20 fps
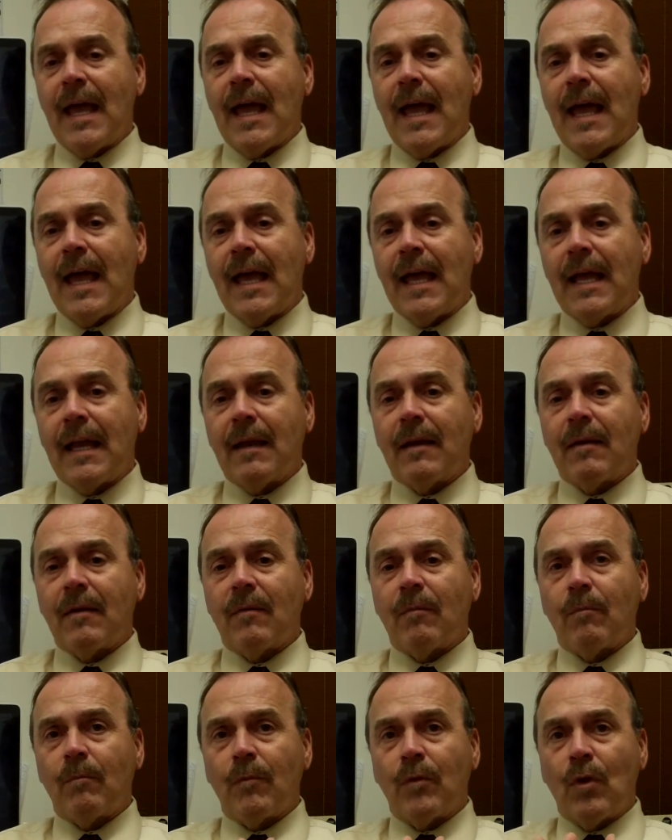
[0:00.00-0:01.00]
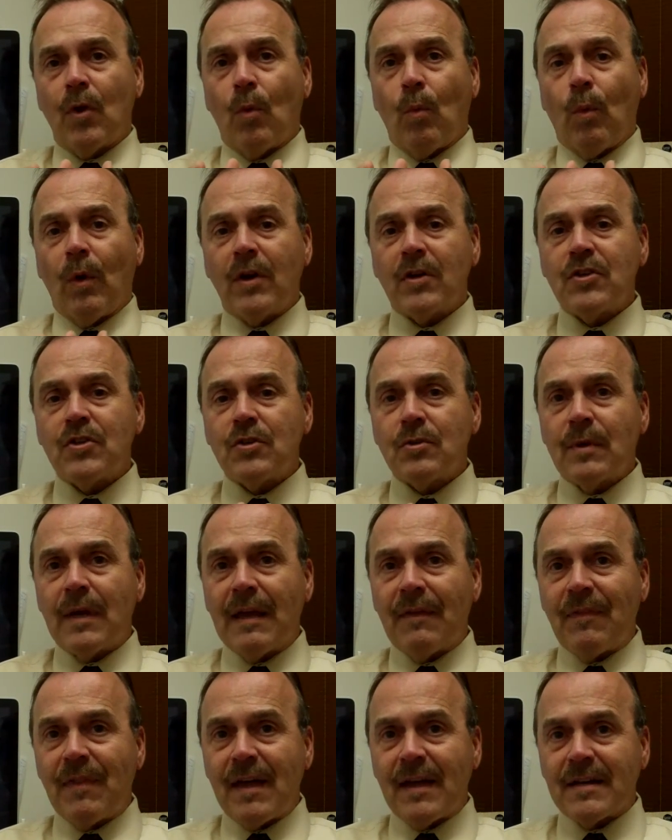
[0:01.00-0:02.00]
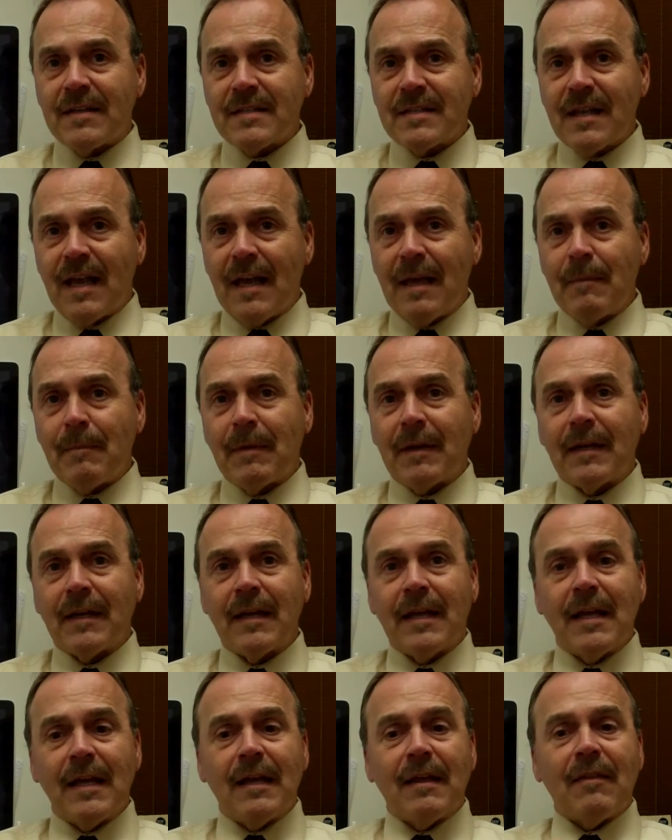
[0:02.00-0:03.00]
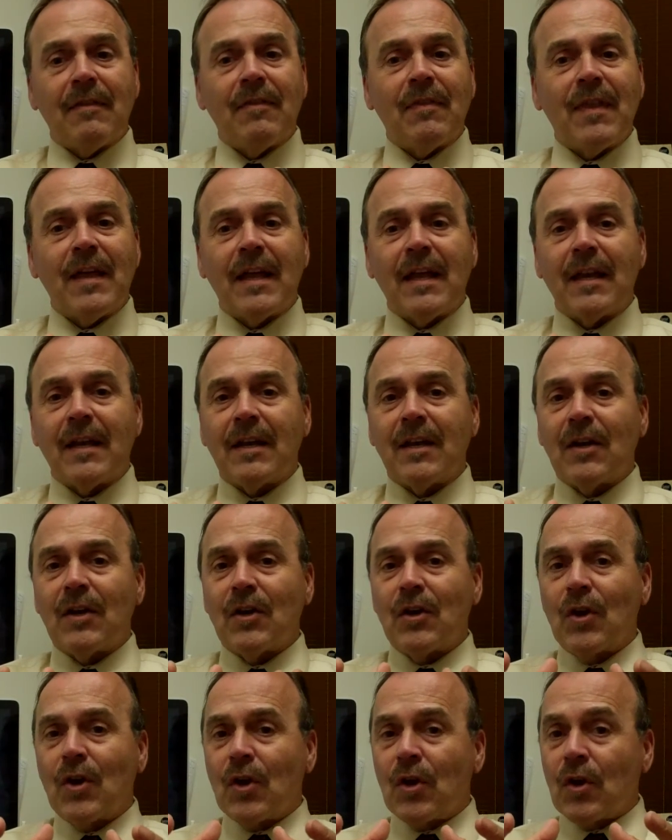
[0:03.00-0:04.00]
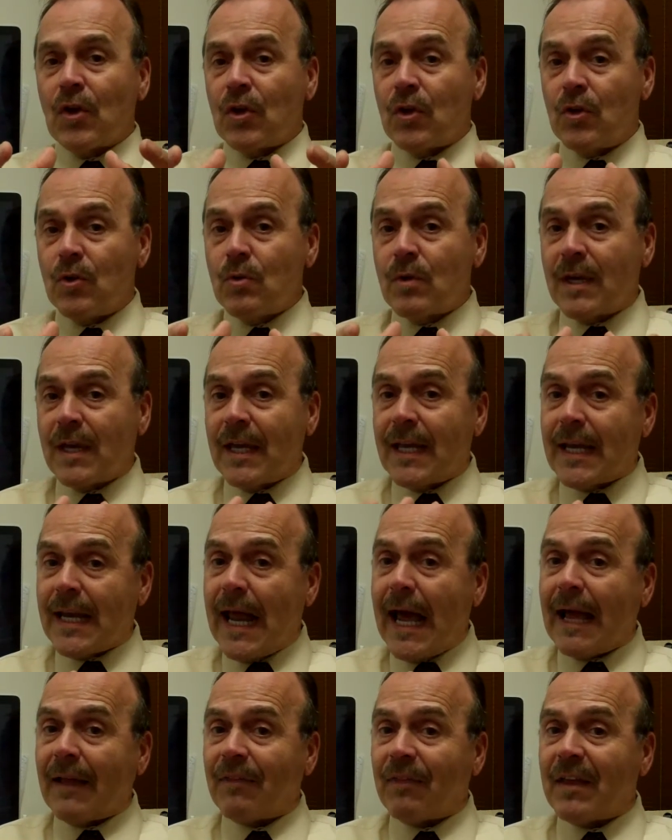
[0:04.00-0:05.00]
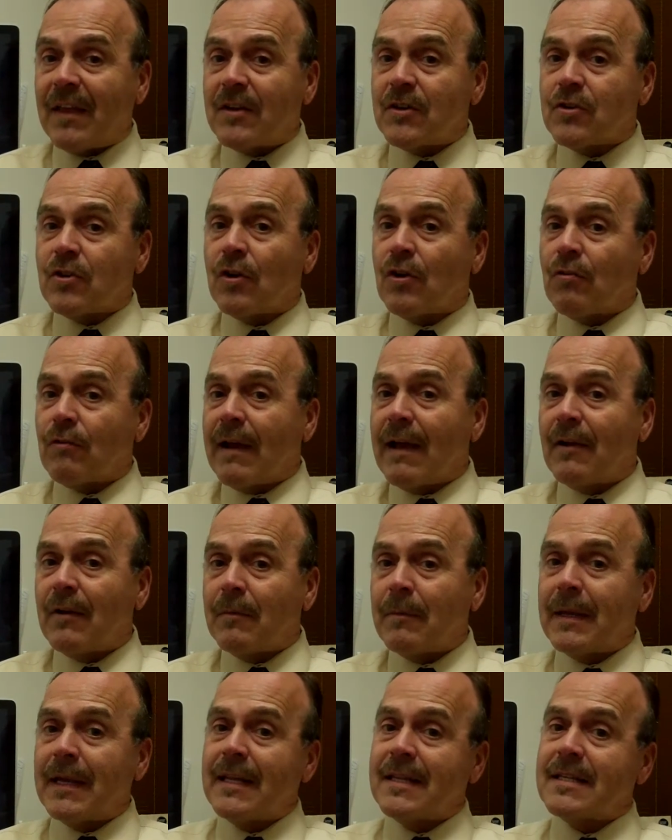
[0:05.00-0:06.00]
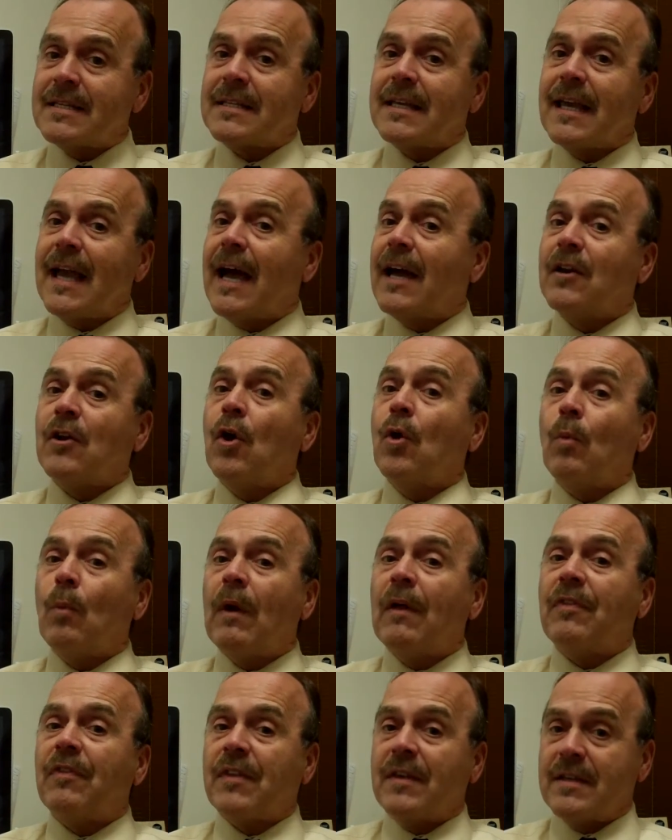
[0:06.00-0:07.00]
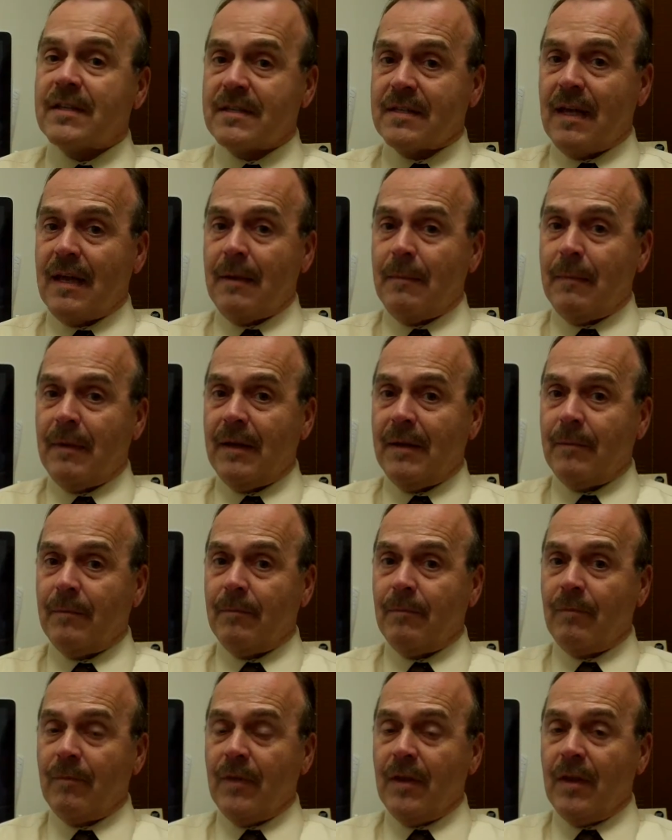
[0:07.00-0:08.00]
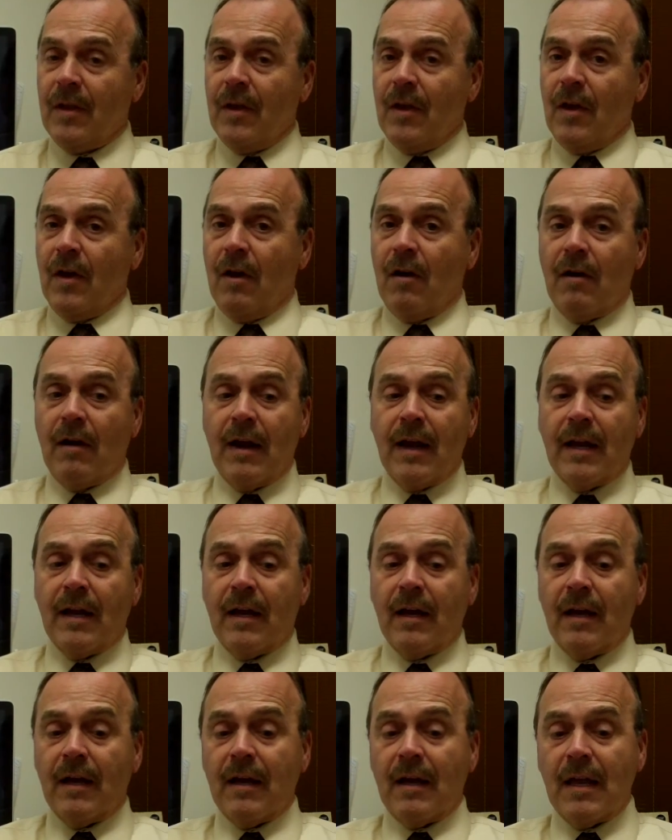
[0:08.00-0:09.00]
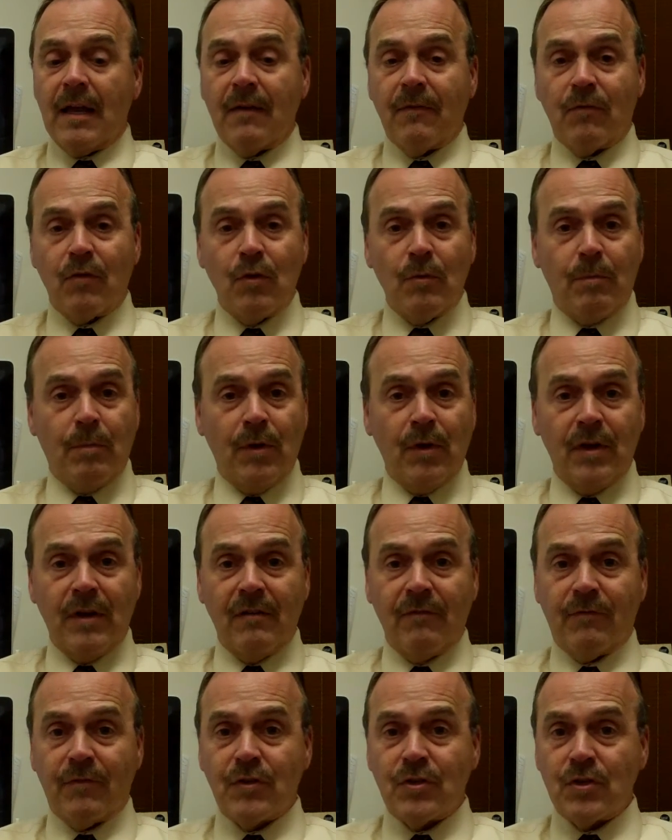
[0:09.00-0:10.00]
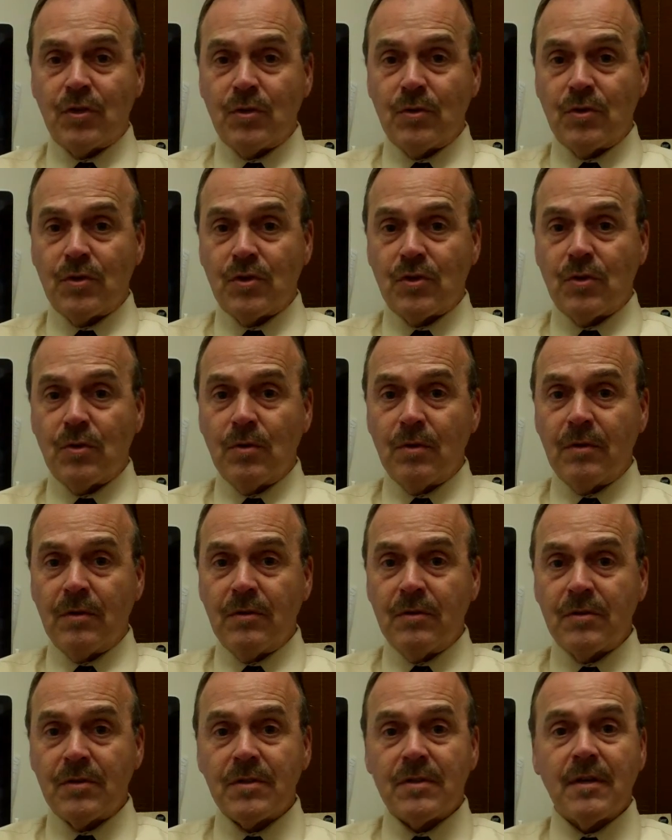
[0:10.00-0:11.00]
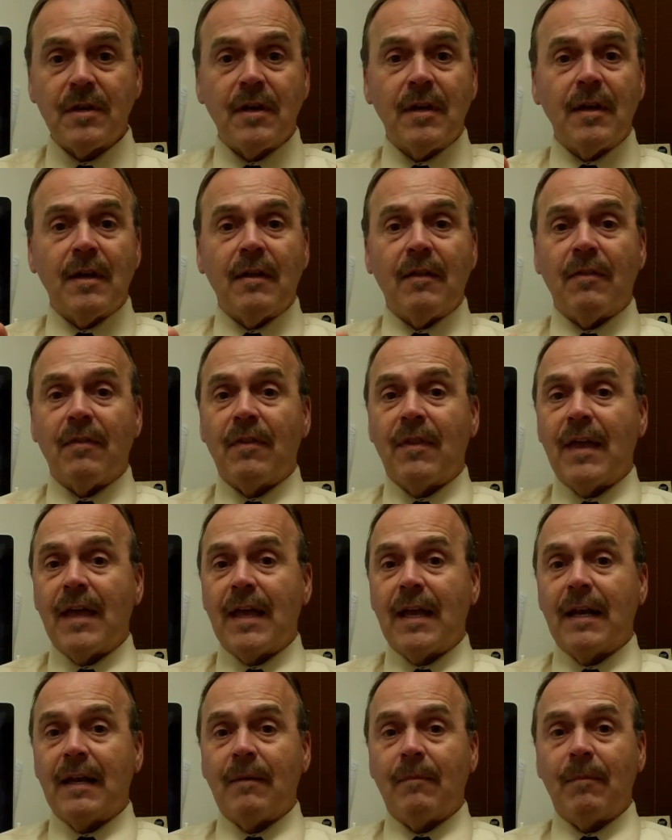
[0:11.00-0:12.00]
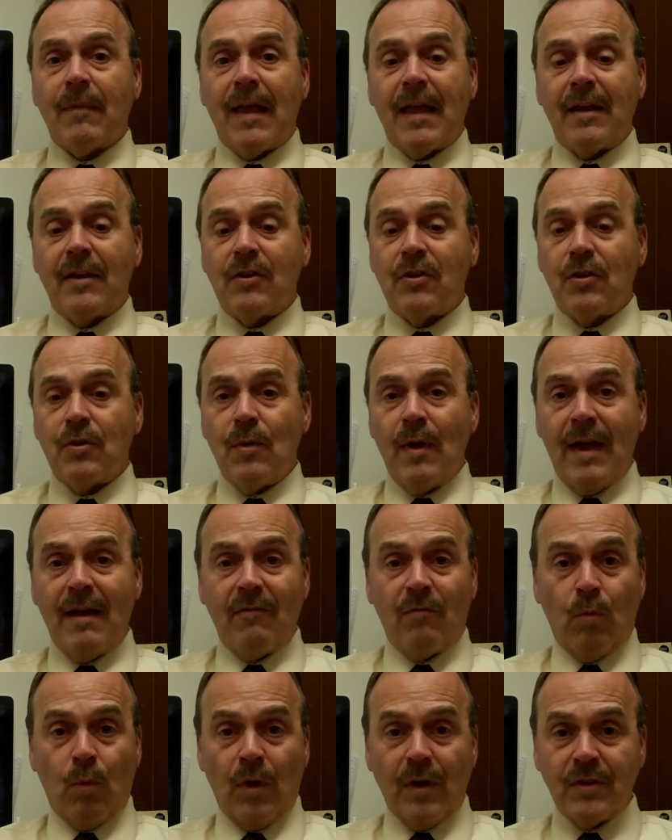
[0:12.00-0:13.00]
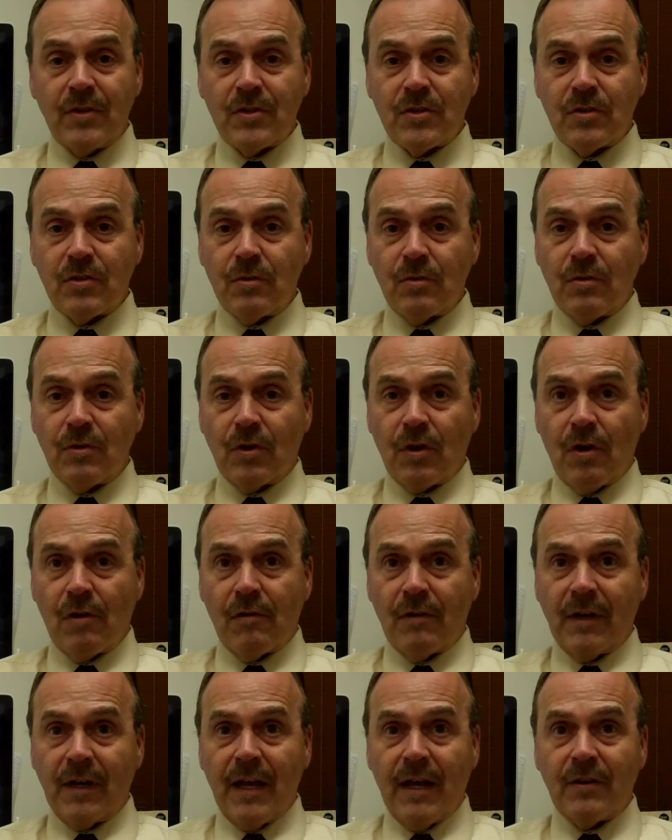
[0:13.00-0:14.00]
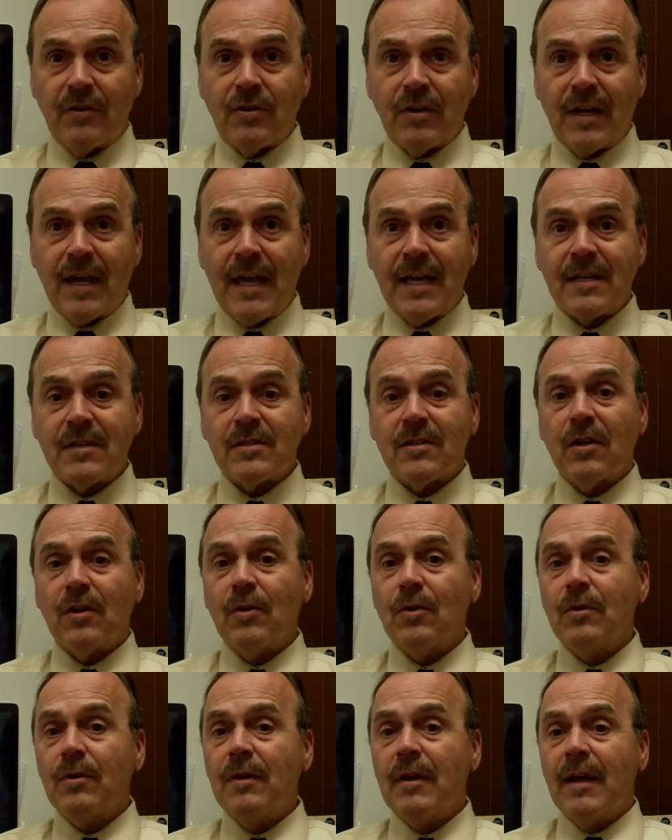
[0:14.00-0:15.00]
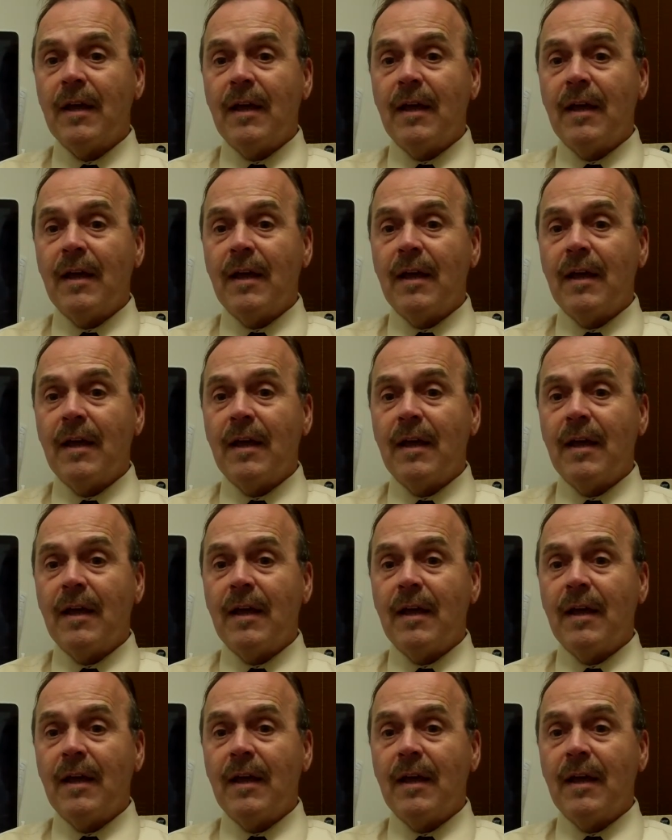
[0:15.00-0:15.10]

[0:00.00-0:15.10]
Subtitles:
And once you get that assignment, then you cannot then turn around to me and say, I don't want the assignment. All right, if you put in for 2 students, and you have 1 student currently on your caseload,